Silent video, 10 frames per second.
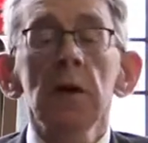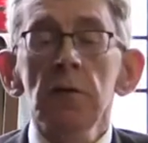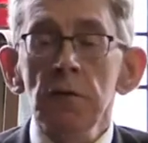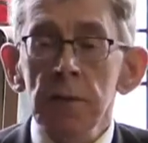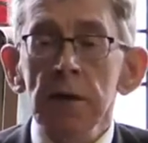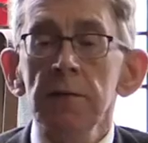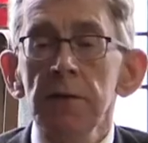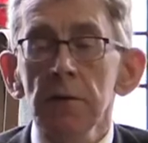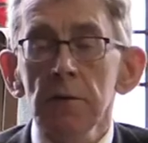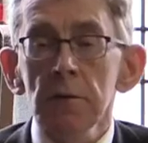which means
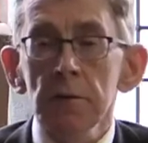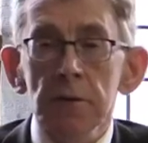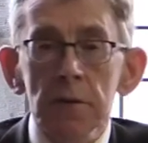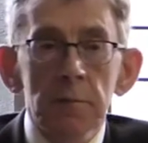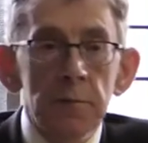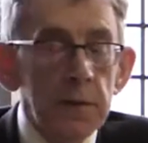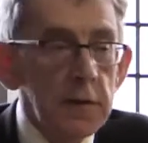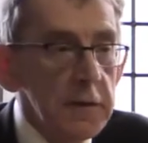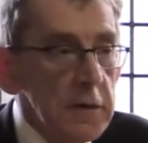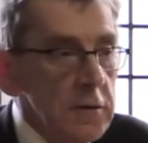that, of course,
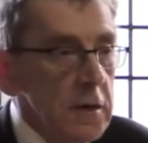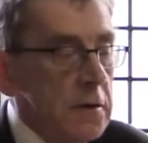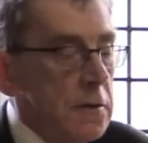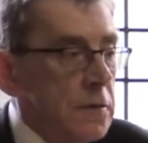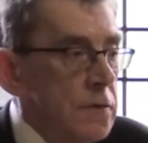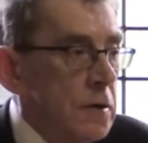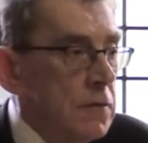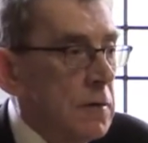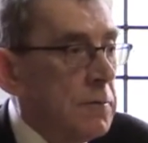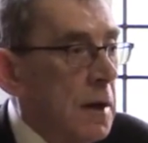the attendance of
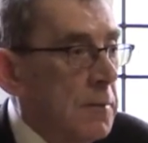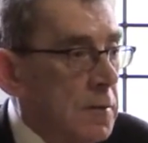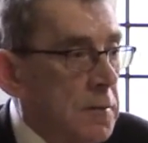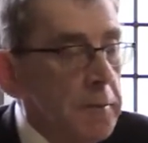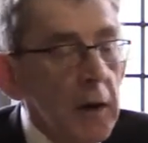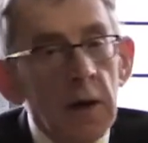children plummeted.